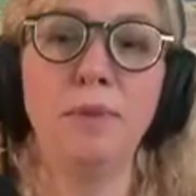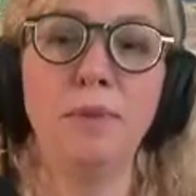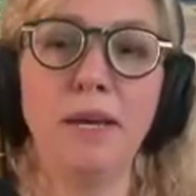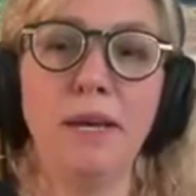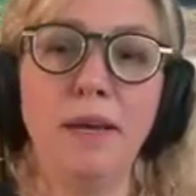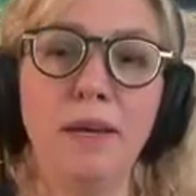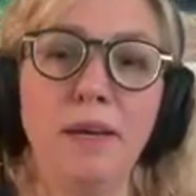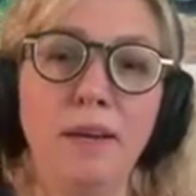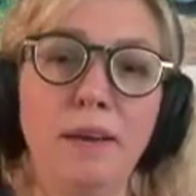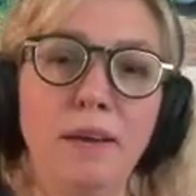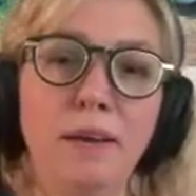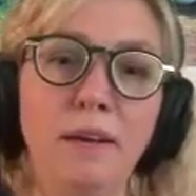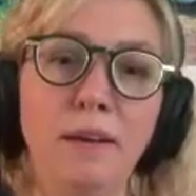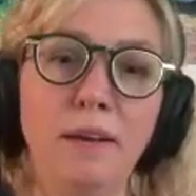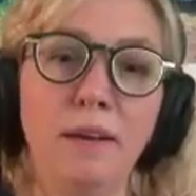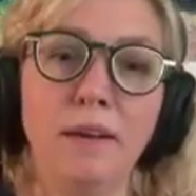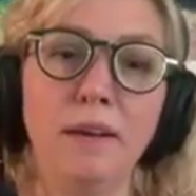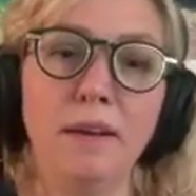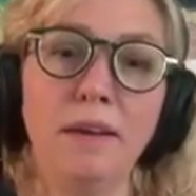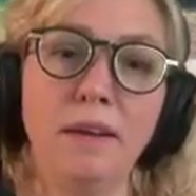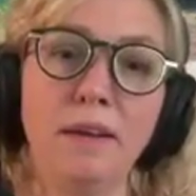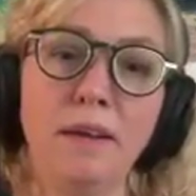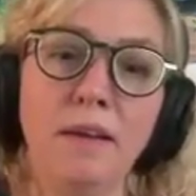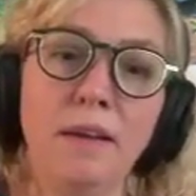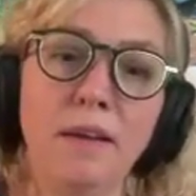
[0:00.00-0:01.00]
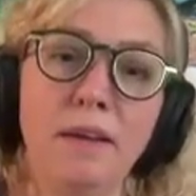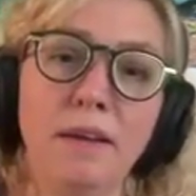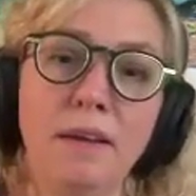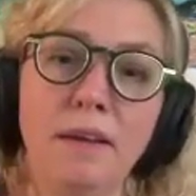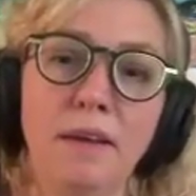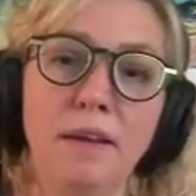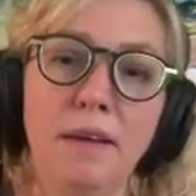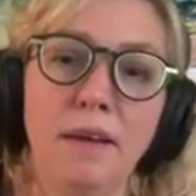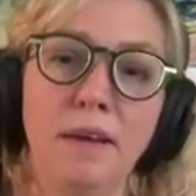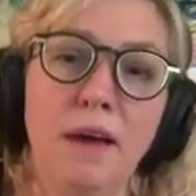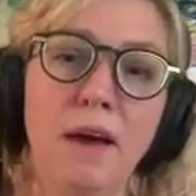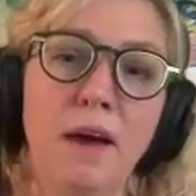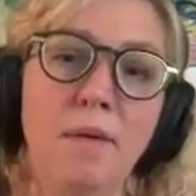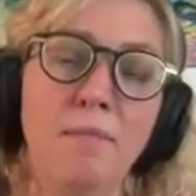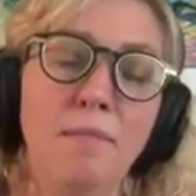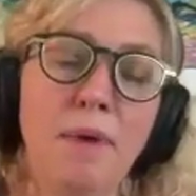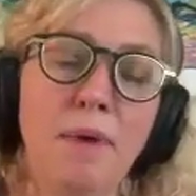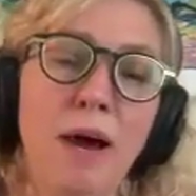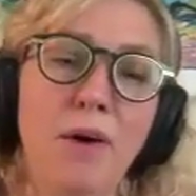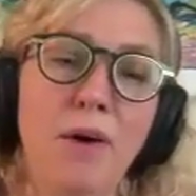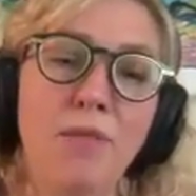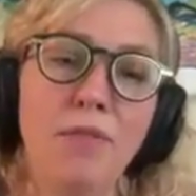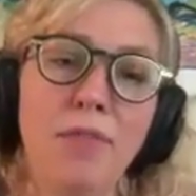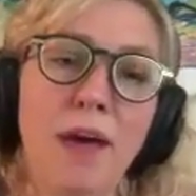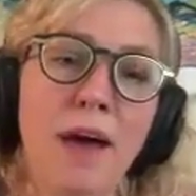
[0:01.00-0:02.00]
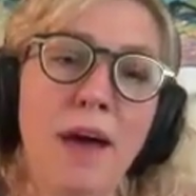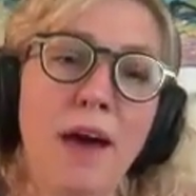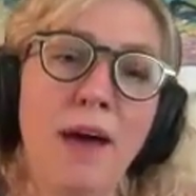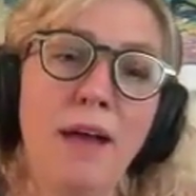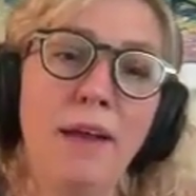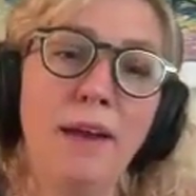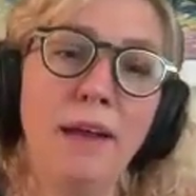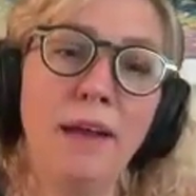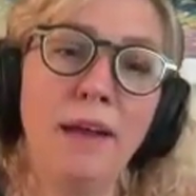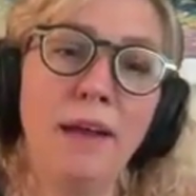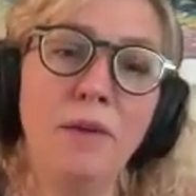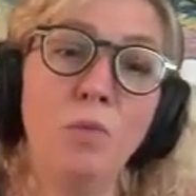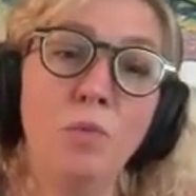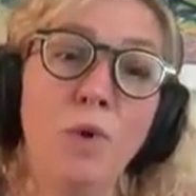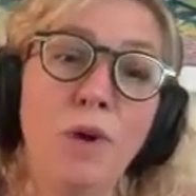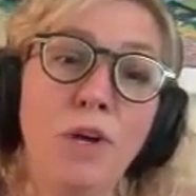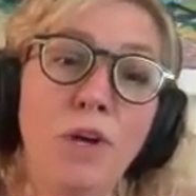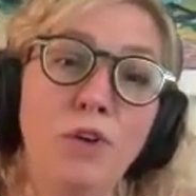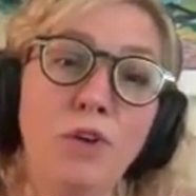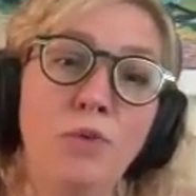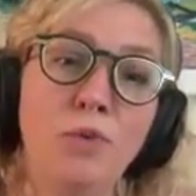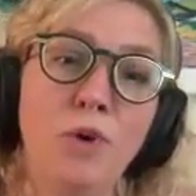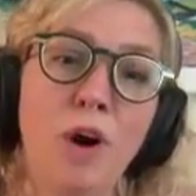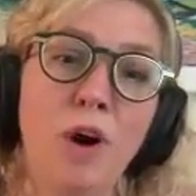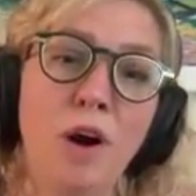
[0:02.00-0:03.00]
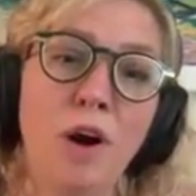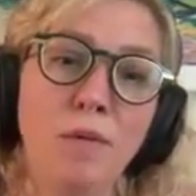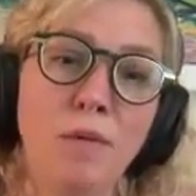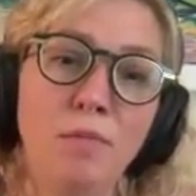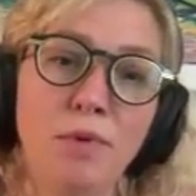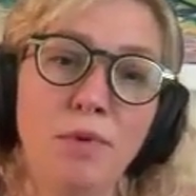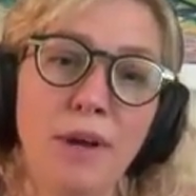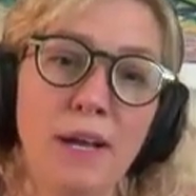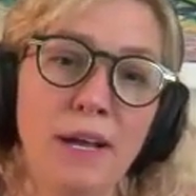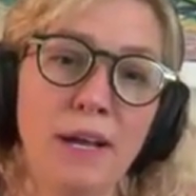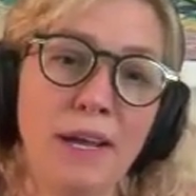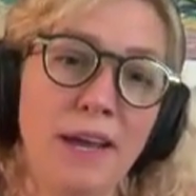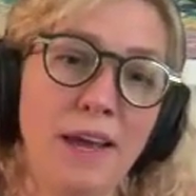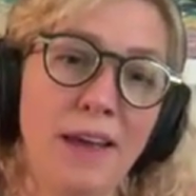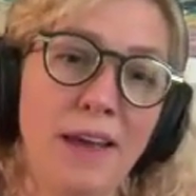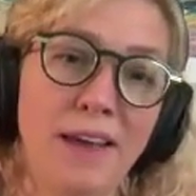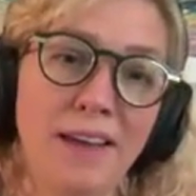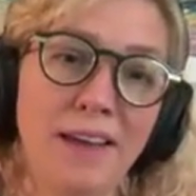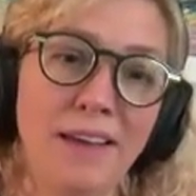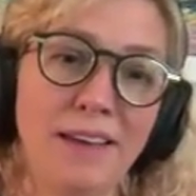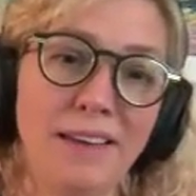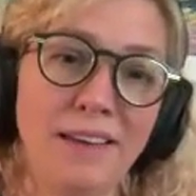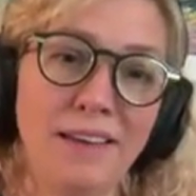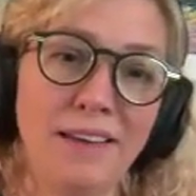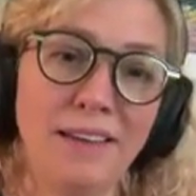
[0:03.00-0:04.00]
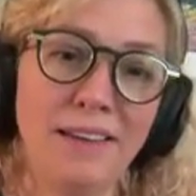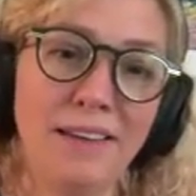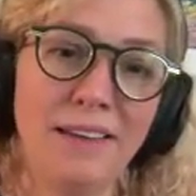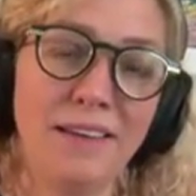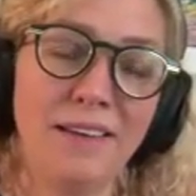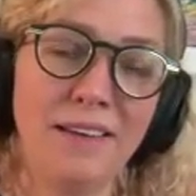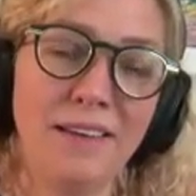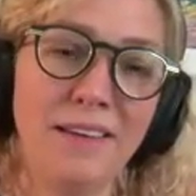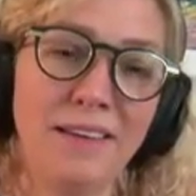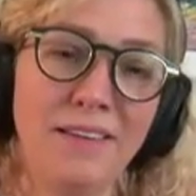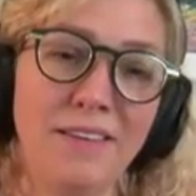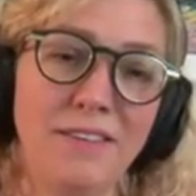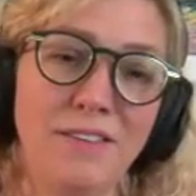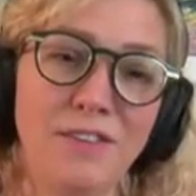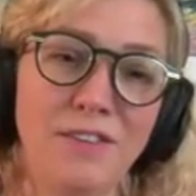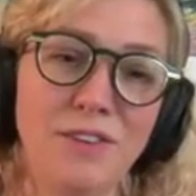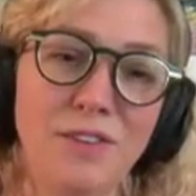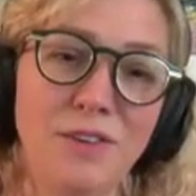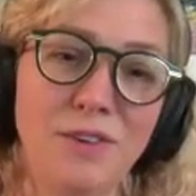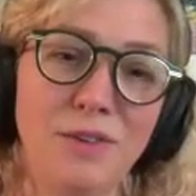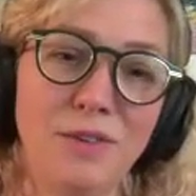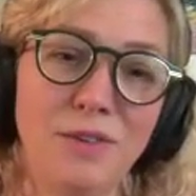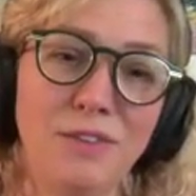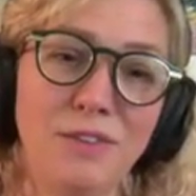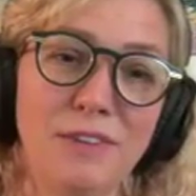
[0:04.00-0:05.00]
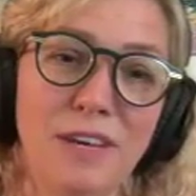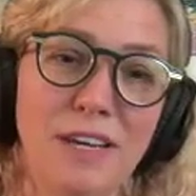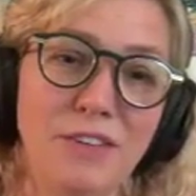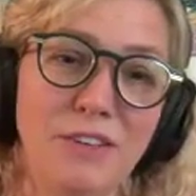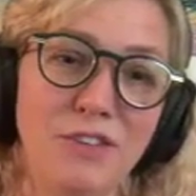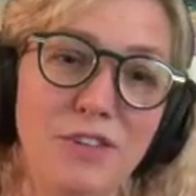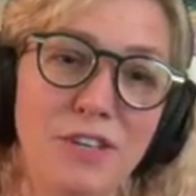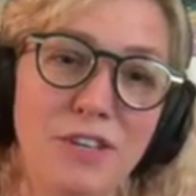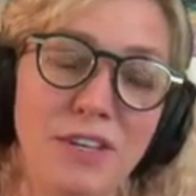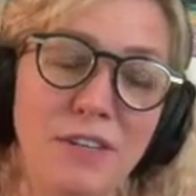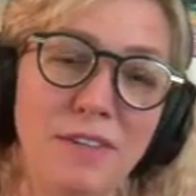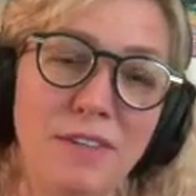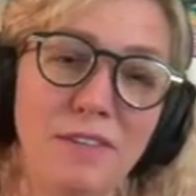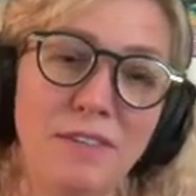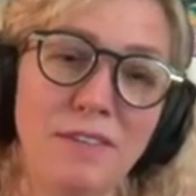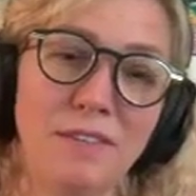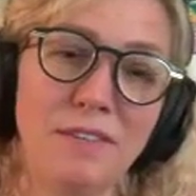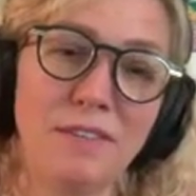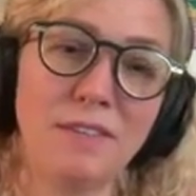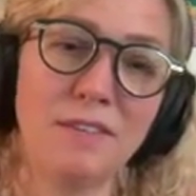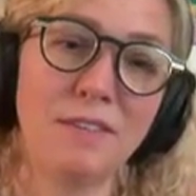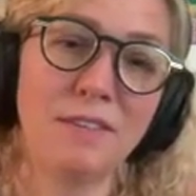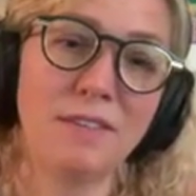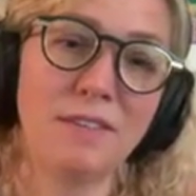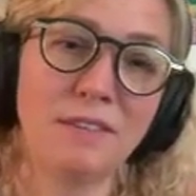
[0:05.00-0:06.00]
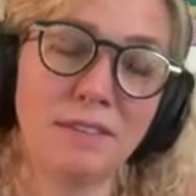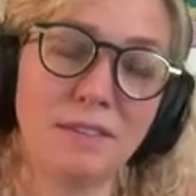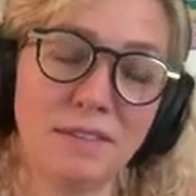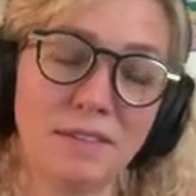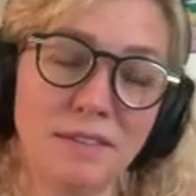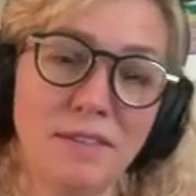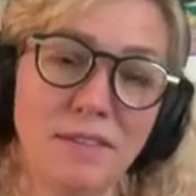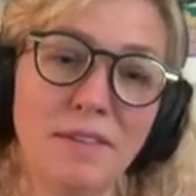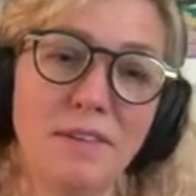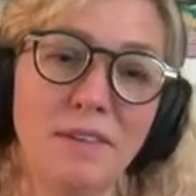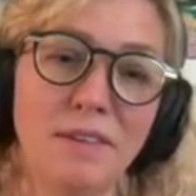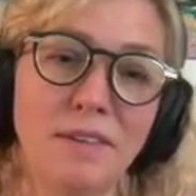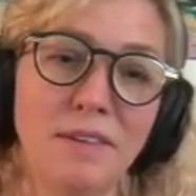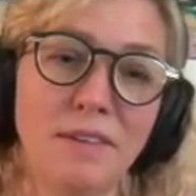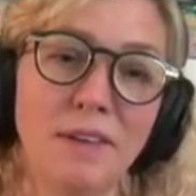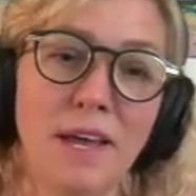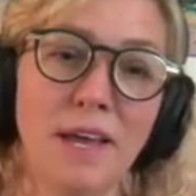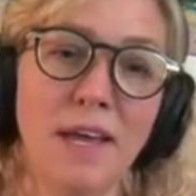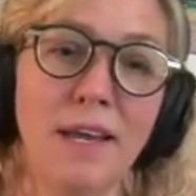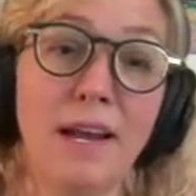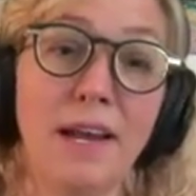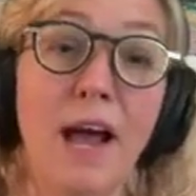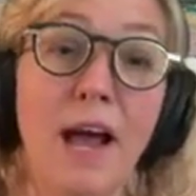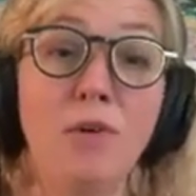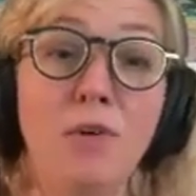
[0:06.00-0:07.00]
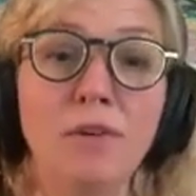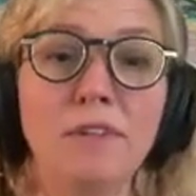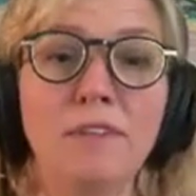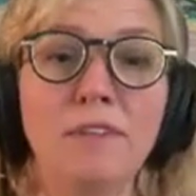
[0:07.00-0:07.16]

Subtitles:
bit about that and what you are bringing to those sessions and how